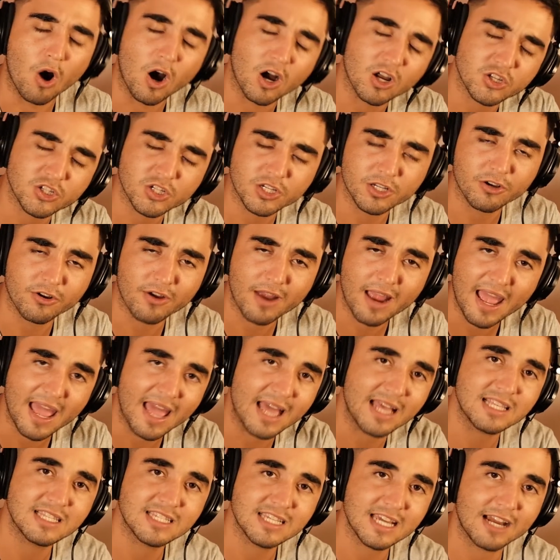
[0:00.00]
washing their
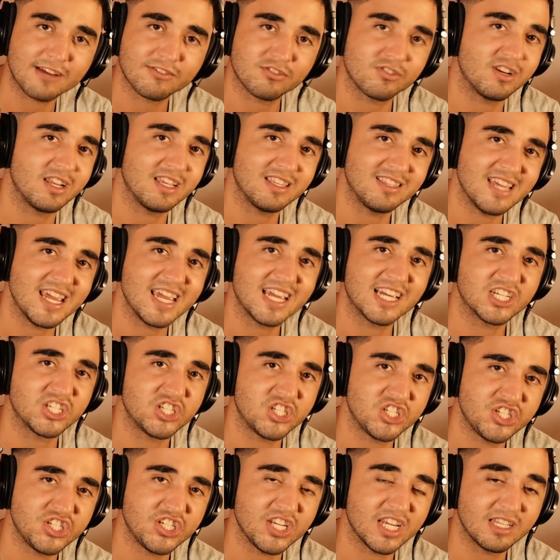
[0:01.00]
hands after they take
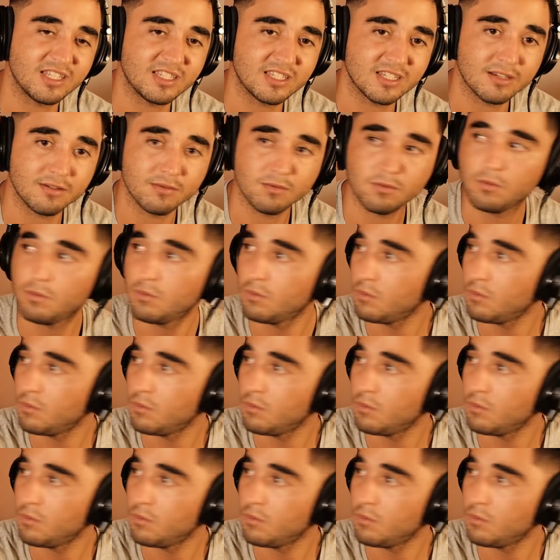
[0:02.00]
a shit.